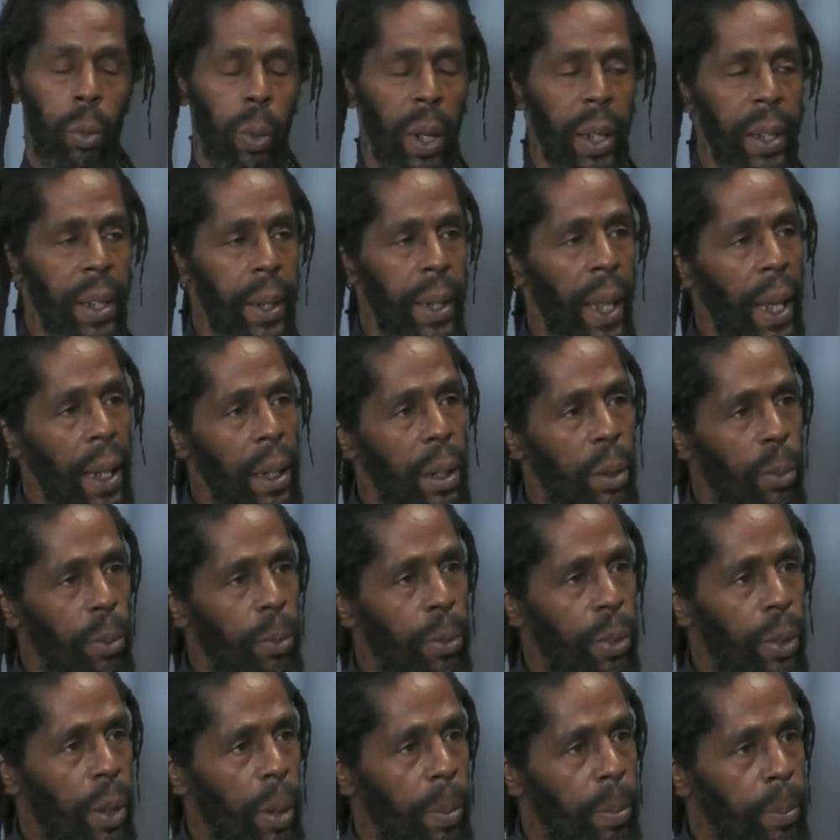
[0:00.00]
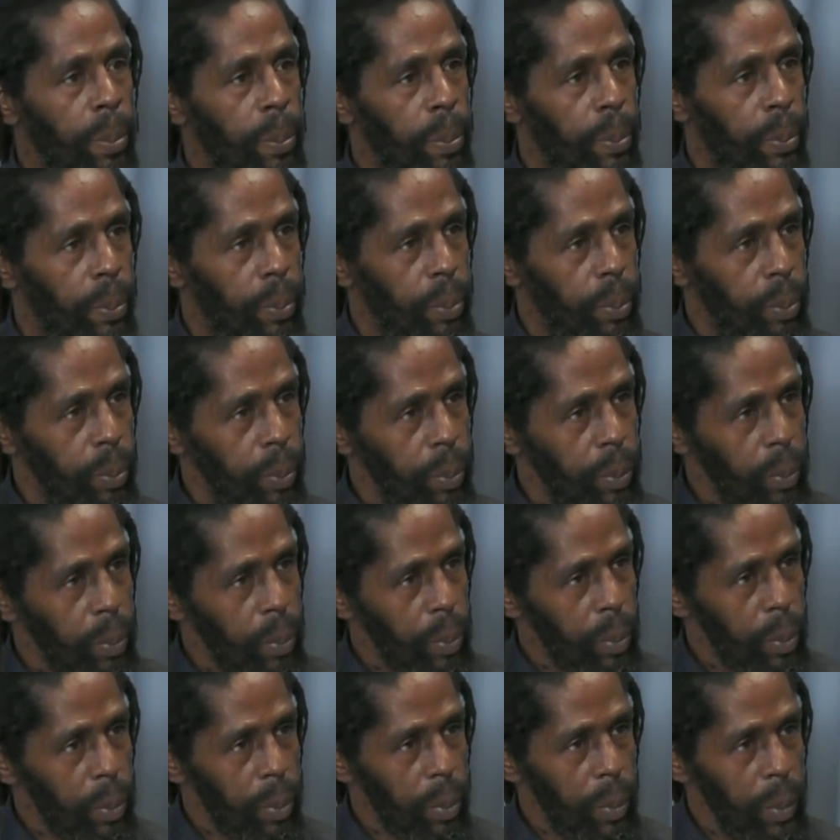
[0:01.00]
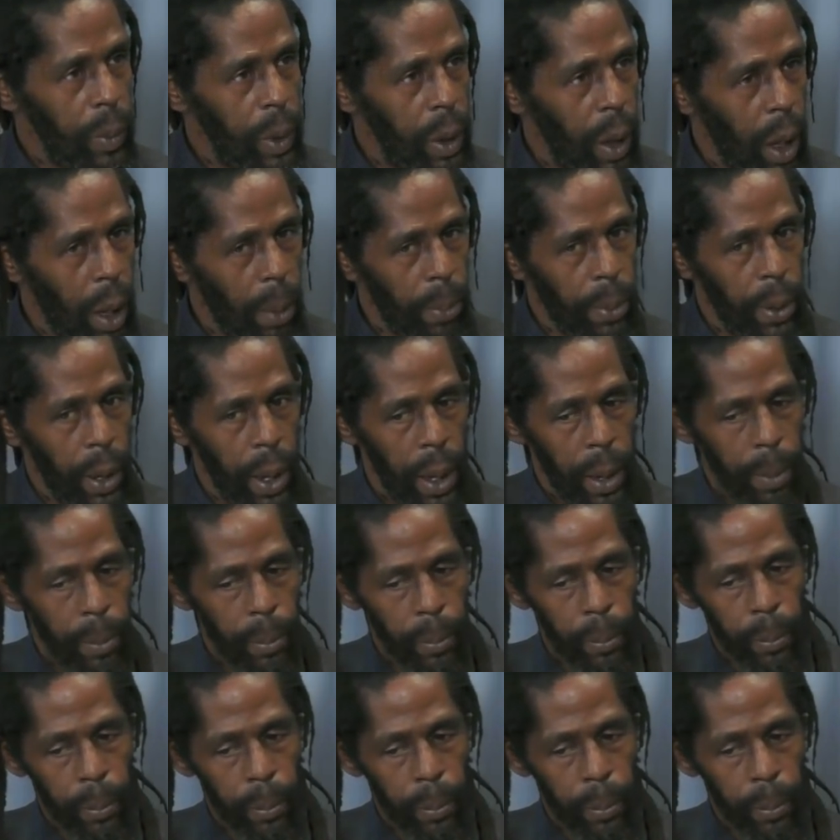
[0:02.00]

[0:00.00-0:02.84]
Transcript: where did that come from? Type thing.